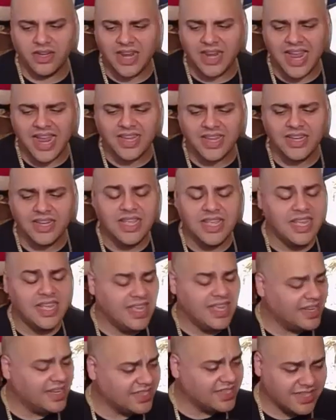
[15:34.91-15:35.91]
And I can
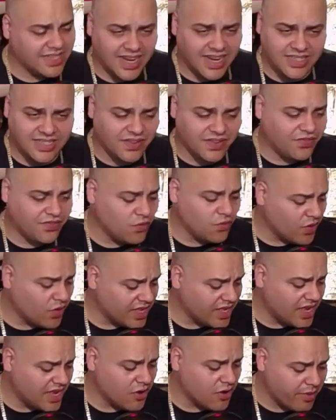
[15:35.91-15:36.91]
listen, guys. If you want
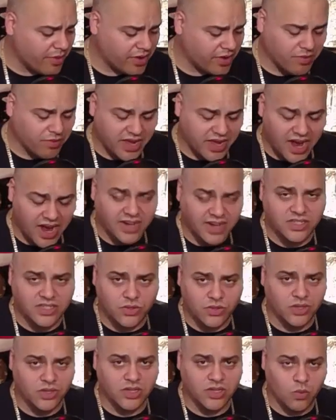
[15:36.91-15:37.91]
to hear my my honest
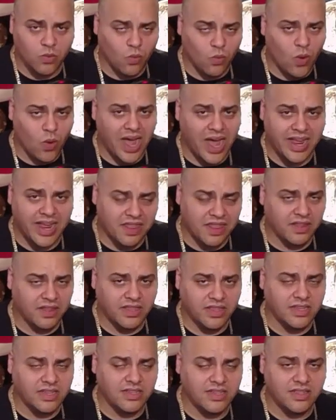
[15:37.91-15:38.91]
thoughts on why I think
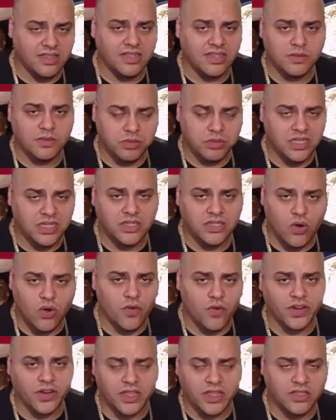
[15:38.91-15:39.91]
they did this, please go
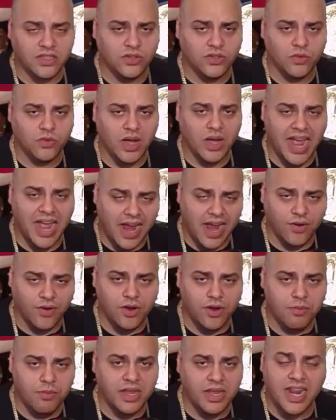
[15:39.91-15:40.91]
over to the, to uh, Hacker
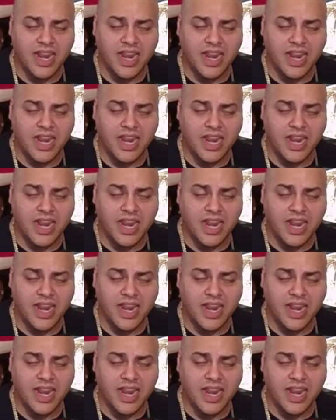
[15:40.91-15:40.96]
Hameen.